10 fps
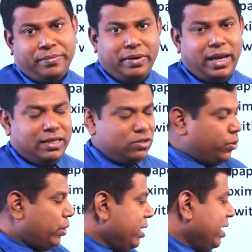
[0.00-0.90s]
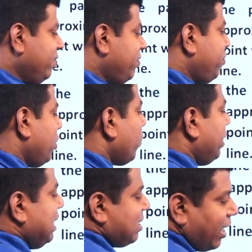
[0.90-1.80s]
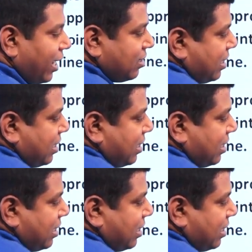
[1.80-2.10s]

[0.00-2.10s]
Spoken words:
Right, so if you are drawing this line at